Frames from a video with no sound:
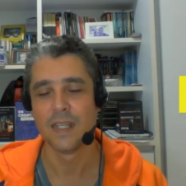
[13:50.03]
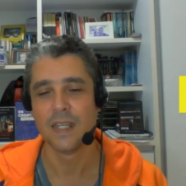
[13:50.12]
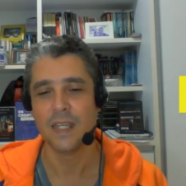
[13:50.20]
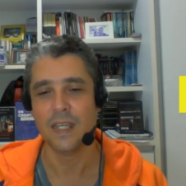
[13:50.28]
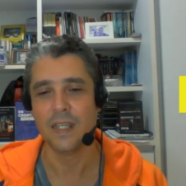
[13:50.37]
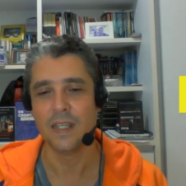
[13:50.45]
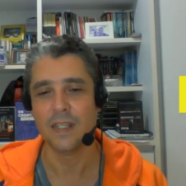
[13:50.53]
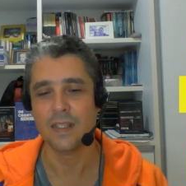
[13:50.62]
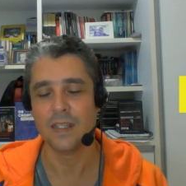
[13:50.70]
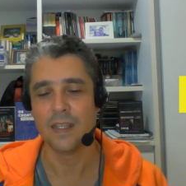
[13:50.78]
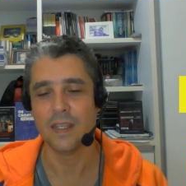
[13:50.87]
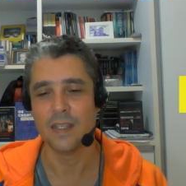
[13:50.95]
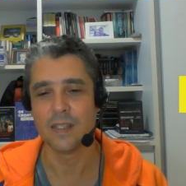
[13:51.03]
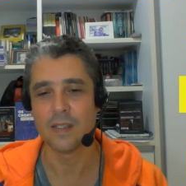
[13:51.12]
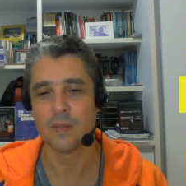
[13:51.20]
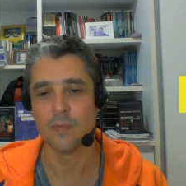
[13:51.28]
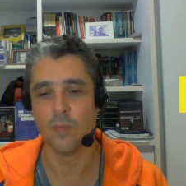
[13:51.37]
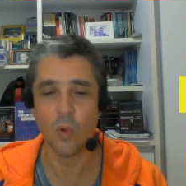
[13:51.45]
in his
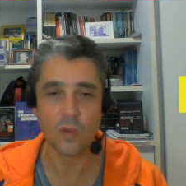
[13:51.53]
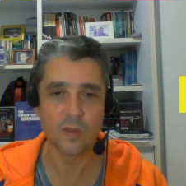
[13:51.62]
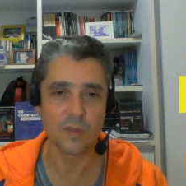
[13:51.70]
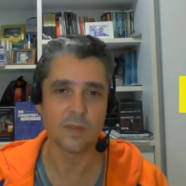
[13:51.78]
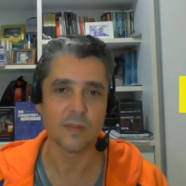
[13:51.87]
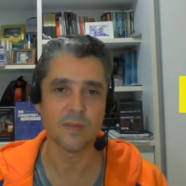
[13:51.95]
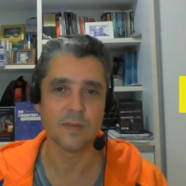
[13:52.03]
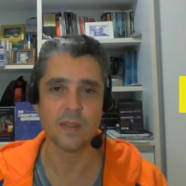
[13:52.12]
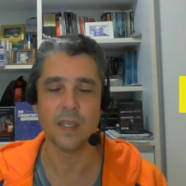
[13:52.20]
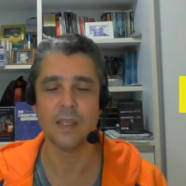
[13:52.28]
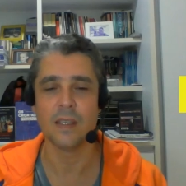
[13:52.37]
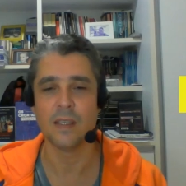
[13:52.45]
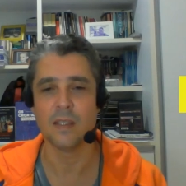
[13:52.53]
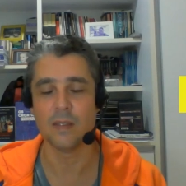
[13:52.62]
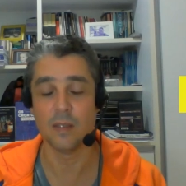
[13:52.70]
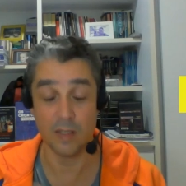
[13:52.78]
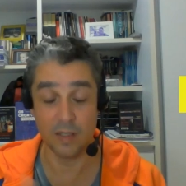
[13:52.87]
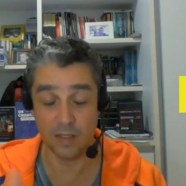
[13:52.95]
books, and he,
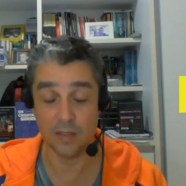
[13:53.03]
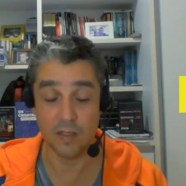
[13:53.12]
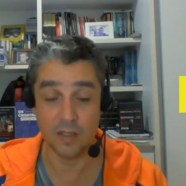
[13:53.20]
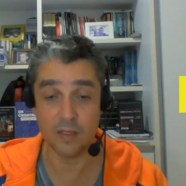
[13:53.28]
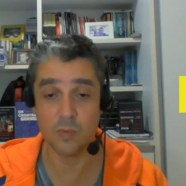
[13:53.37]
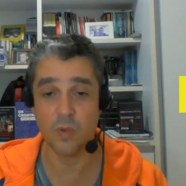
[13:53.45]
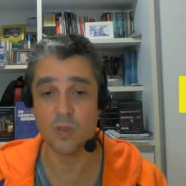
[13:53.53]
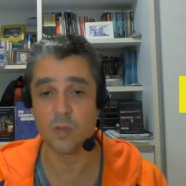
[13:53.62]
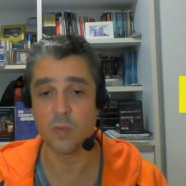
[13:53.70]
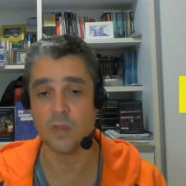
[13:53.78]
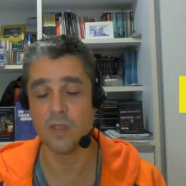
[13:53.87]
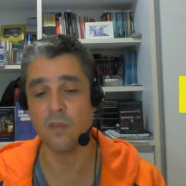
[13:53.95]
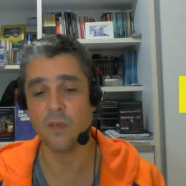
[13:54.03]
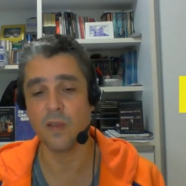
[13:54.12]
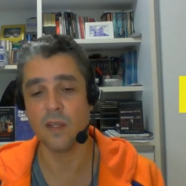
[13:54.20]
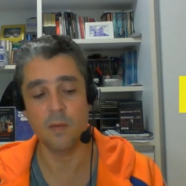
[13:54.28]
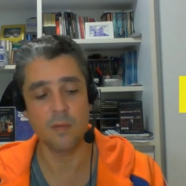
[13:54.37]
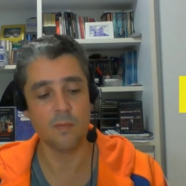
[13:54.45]
in this book
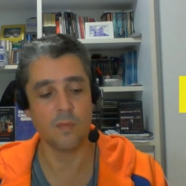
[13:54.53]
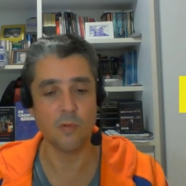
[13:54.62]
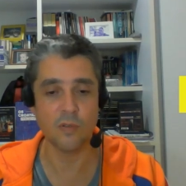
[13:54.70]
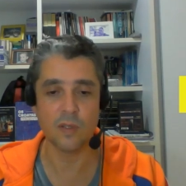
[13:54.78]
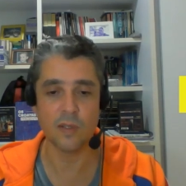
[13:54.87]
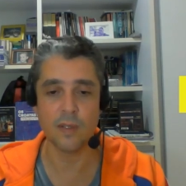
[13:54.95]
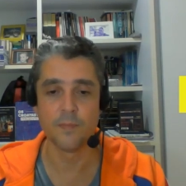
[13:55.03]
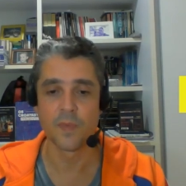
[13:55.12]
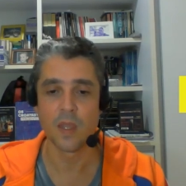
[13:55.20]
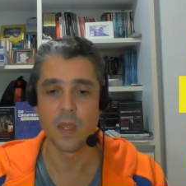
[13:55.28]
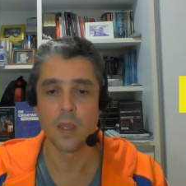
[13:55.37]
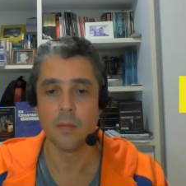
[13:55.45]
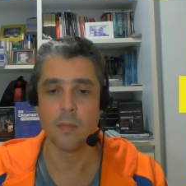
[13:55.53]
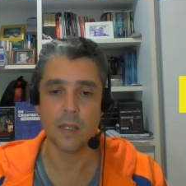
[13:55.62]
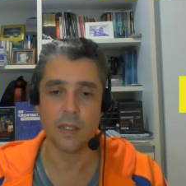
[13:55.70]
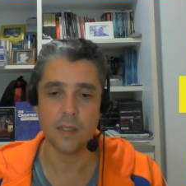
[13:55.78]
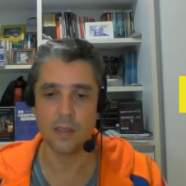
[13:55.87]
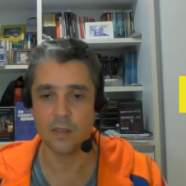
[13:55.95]
specifically, mostly, but
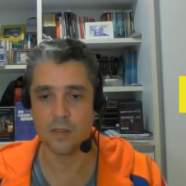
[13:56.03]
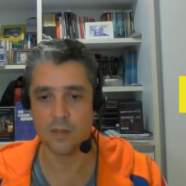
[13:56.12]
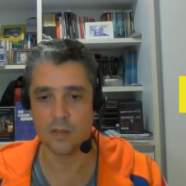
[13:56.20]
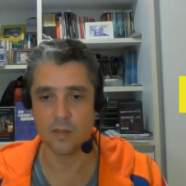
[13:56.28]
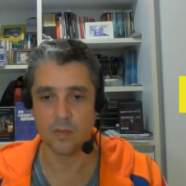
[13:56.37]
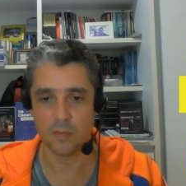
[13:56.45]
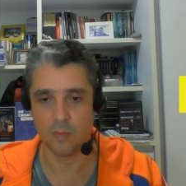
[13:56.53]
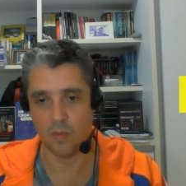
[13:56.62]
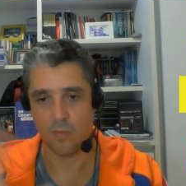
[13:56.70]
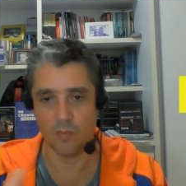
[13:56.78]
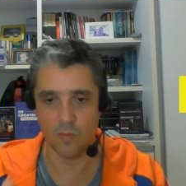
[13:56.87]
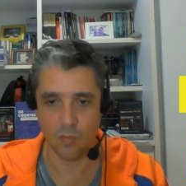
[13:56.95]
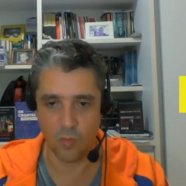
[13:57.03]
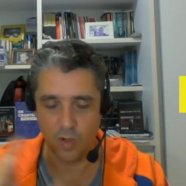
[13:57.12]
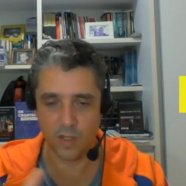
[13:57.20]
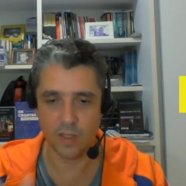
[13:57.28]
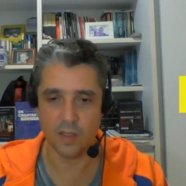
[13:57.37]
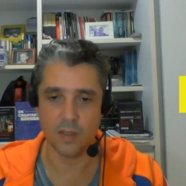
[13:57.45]
in his
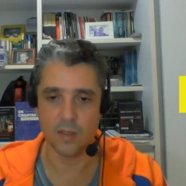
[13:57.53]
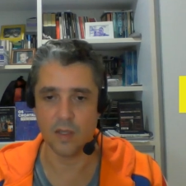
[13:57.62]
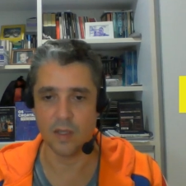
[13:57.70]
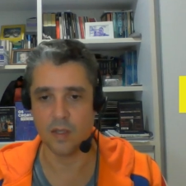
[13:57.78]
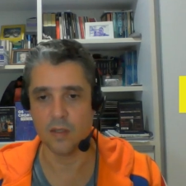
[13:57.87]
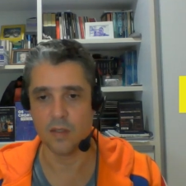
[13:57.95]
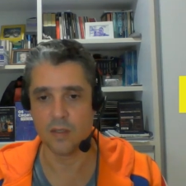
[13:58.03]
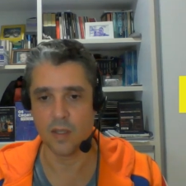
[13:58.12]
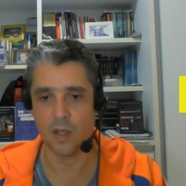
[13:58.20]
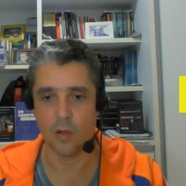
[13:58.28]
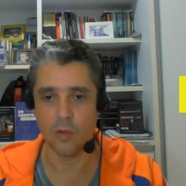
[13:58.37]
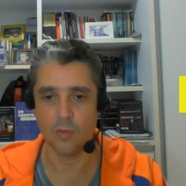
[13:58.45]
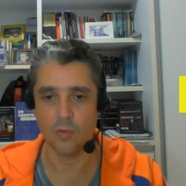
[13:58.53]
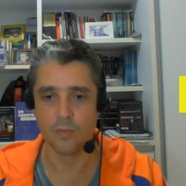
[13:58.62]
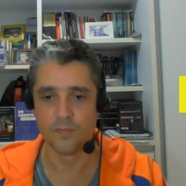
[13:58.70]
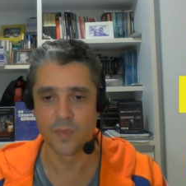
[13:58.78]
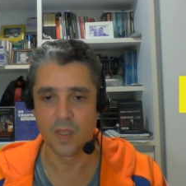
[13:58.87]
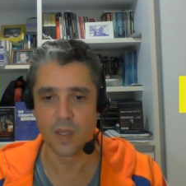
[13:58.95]
work in a, a whole.
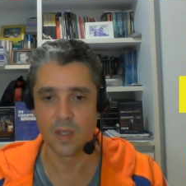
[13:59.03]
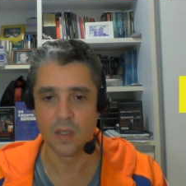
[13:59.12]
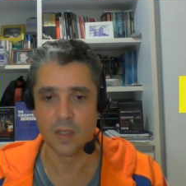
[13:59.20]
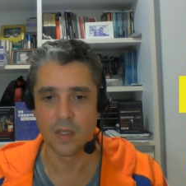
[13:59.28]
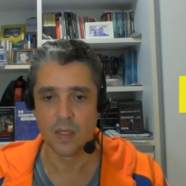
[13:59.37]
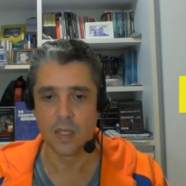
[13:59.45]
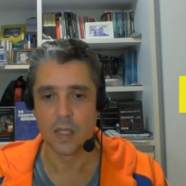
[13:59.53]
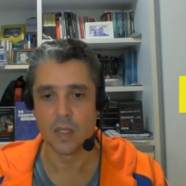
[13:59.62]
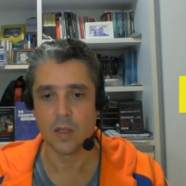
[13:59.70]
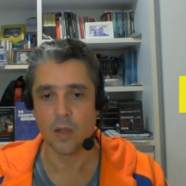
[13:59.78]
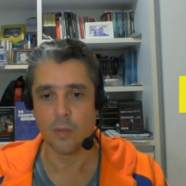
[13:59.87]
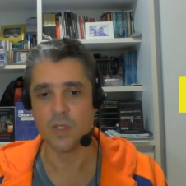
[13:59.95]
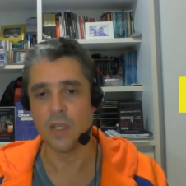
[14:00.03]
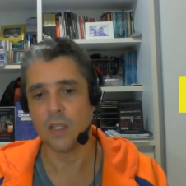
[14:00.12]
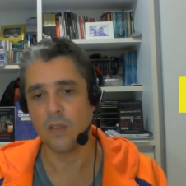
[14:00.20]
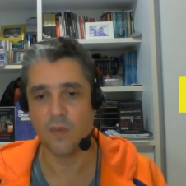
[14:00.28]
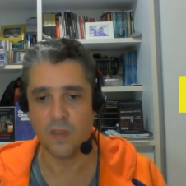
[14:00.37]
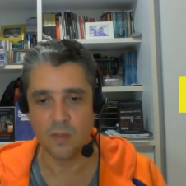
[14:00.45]

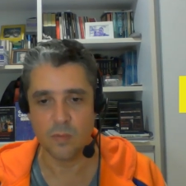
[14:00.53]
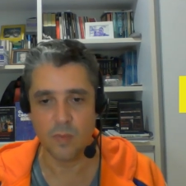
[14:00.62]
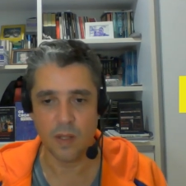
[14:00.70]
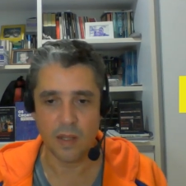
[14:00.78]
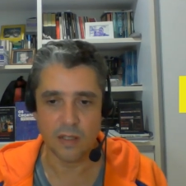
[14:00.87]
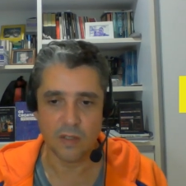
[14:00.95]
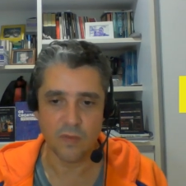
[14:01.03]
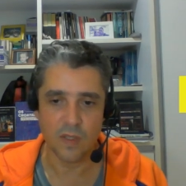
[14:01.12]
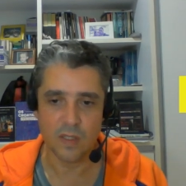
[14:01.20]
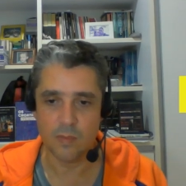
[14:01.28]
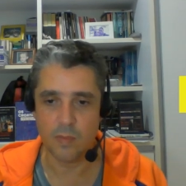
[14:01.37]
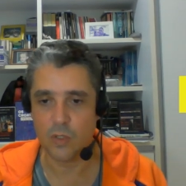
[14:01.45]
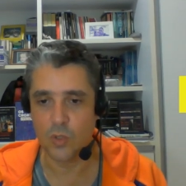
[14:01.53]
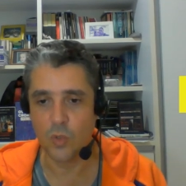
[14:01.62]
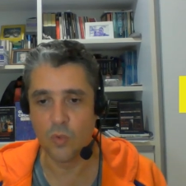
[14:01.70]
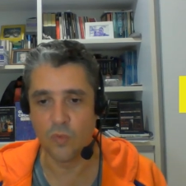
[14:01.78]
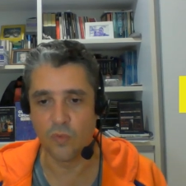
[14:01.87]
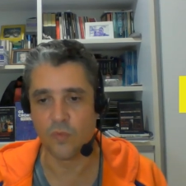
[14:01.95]
Objectivism, Relativism and
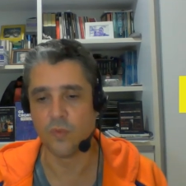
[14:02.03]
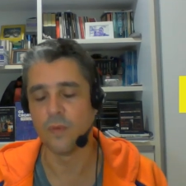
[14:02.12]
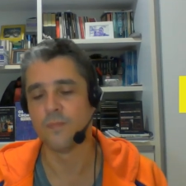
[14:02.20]
Truth,